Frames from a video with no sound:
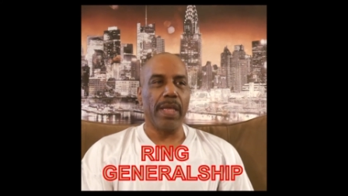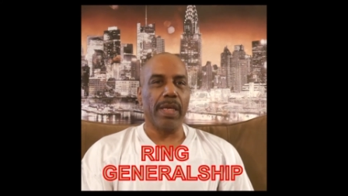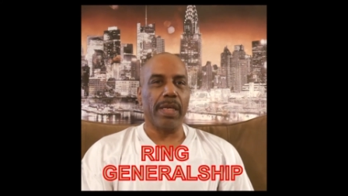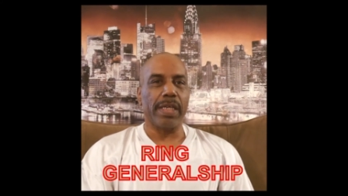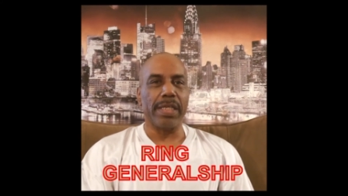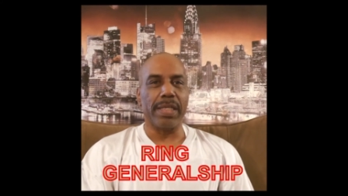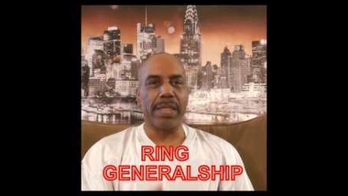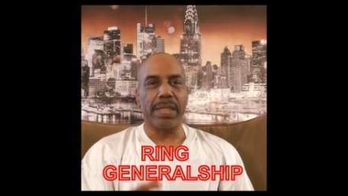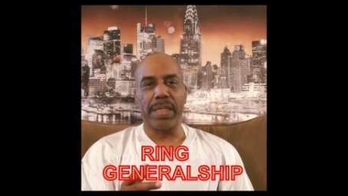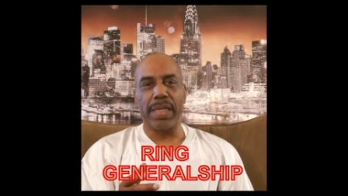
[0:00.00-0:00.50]

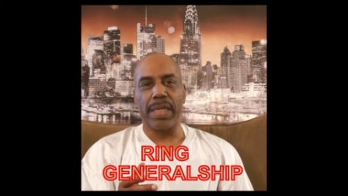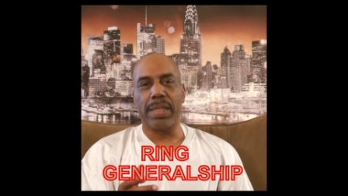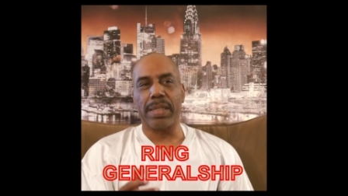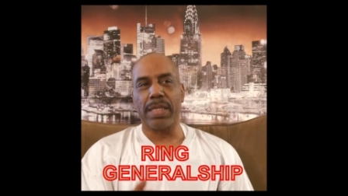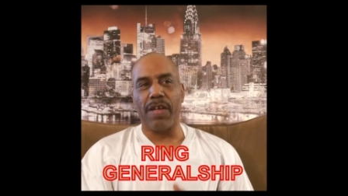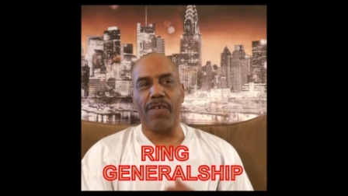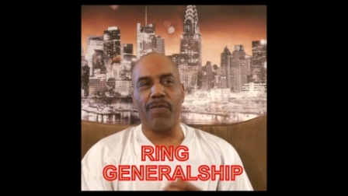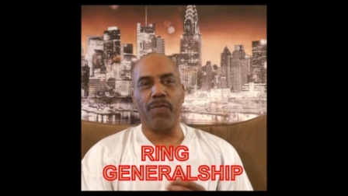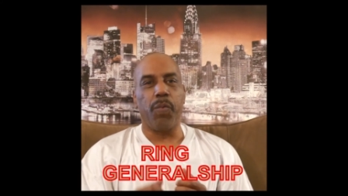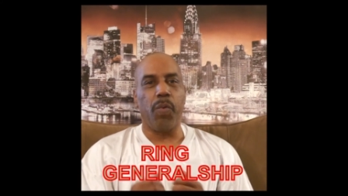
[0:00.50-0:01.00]

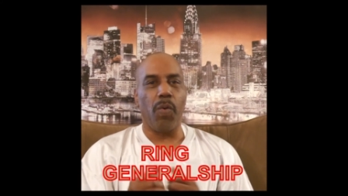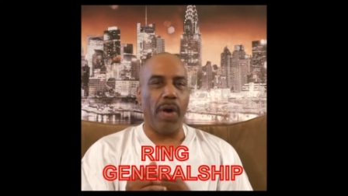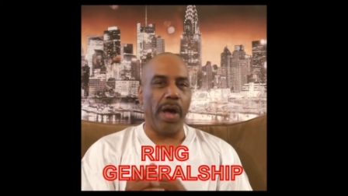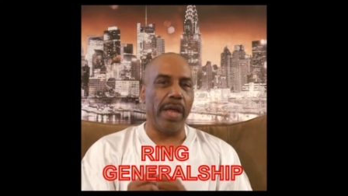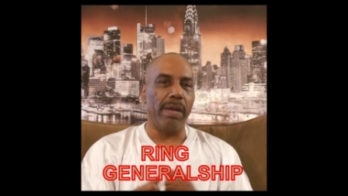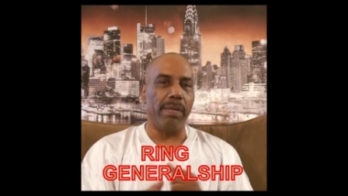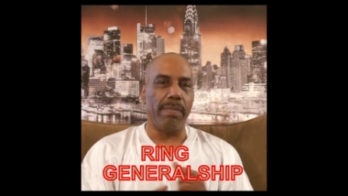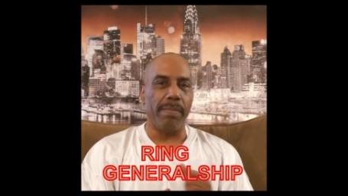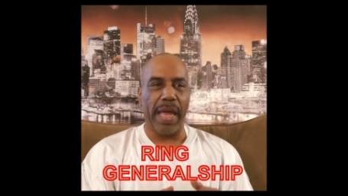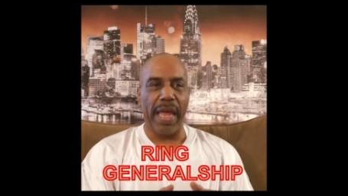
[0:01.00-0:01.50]
consists of
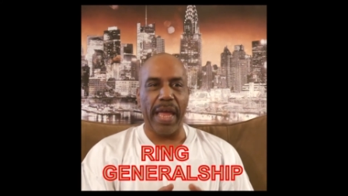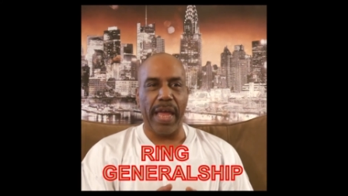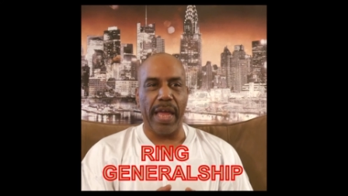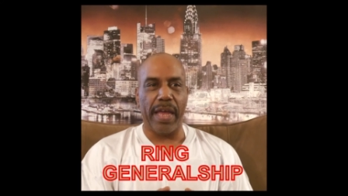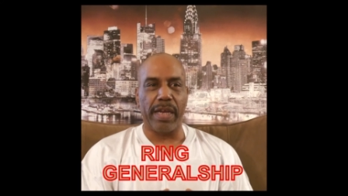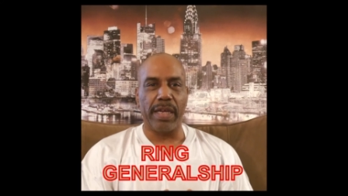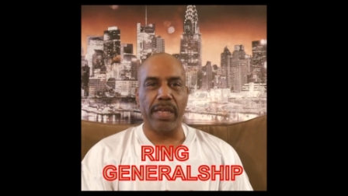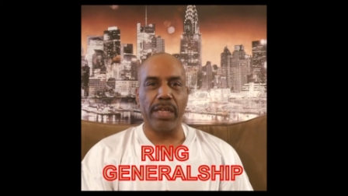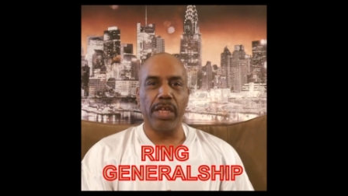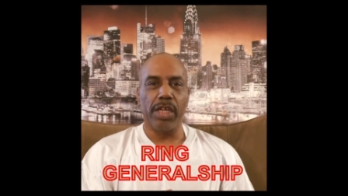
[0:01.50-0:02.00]
one
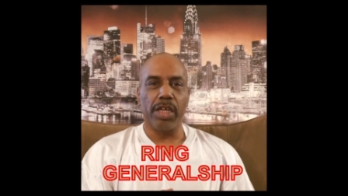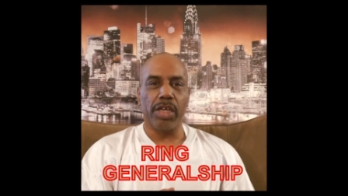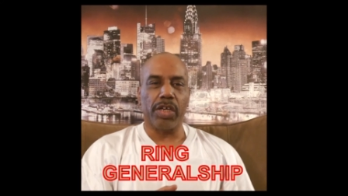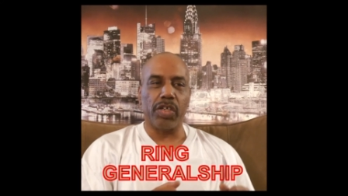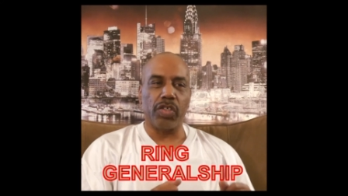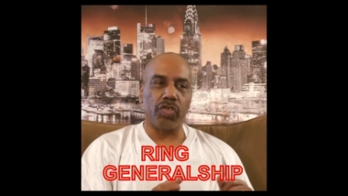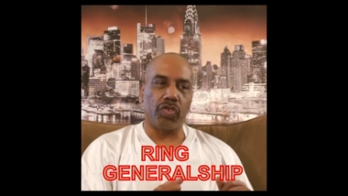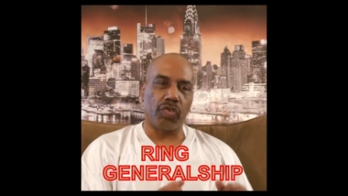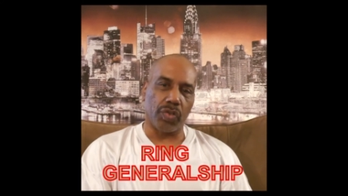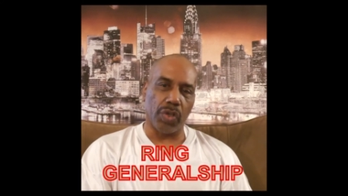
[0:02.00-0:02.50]
man
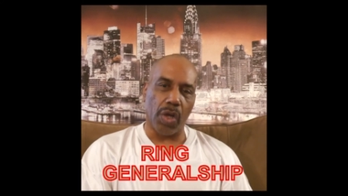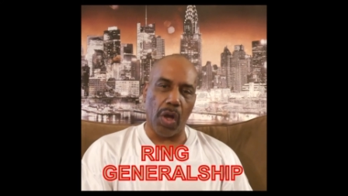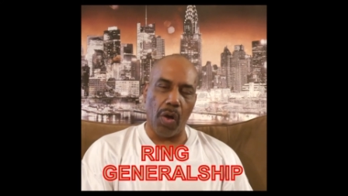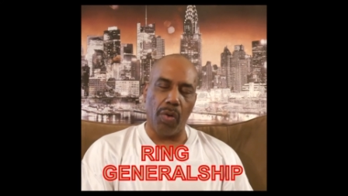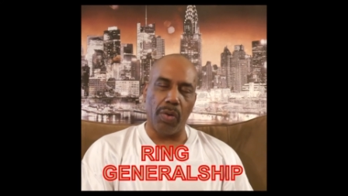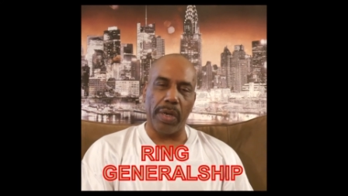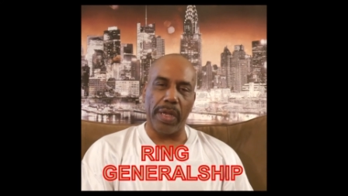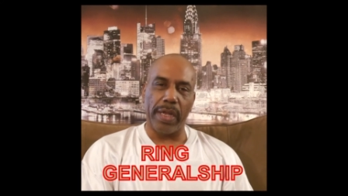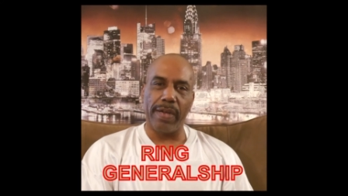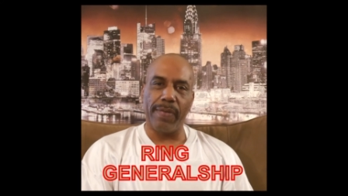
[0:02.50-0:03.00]

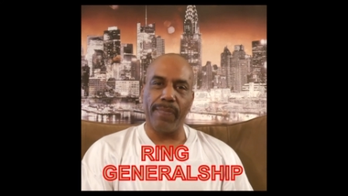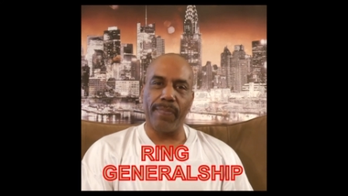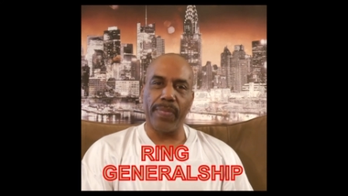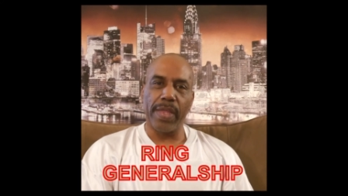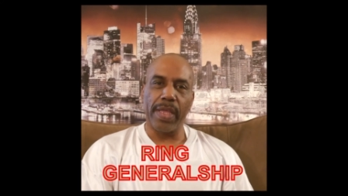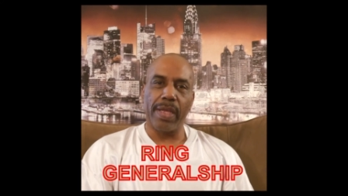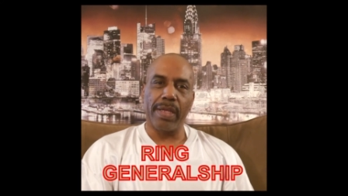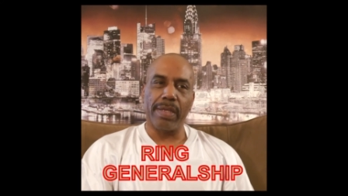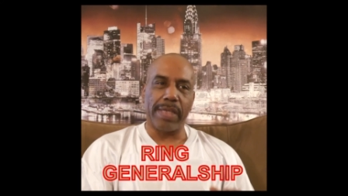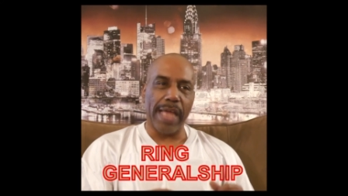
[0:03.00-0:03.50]
controlling
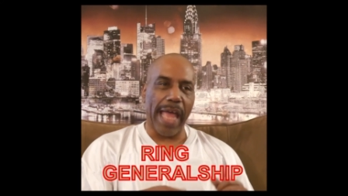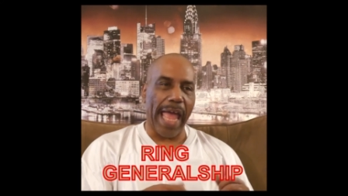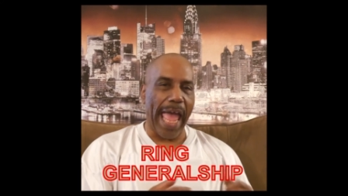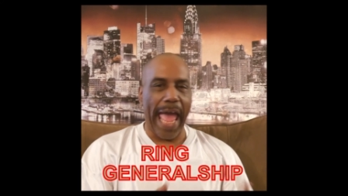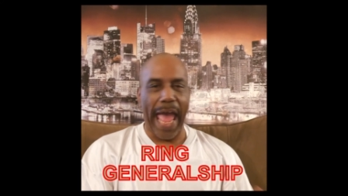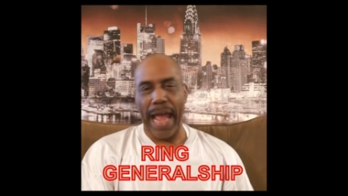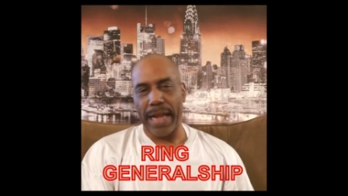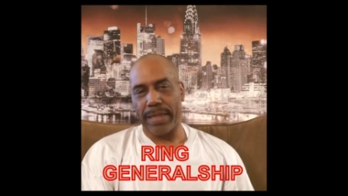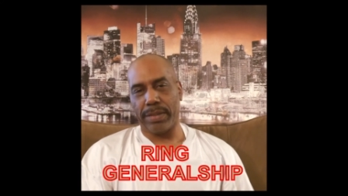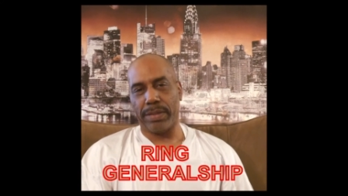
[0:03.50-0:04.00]
the
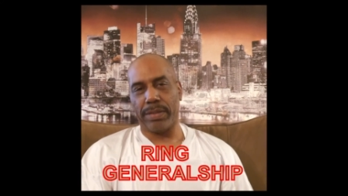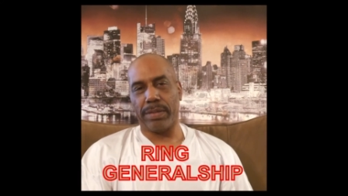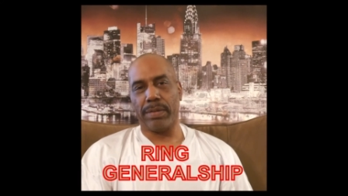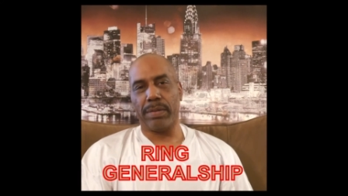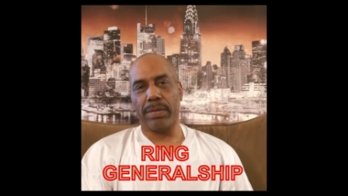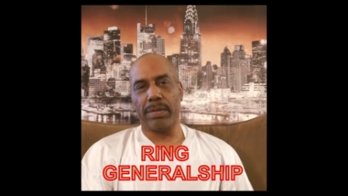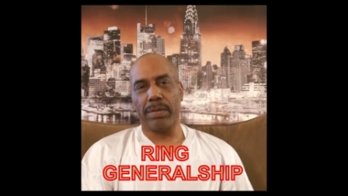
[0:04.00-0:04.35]
action,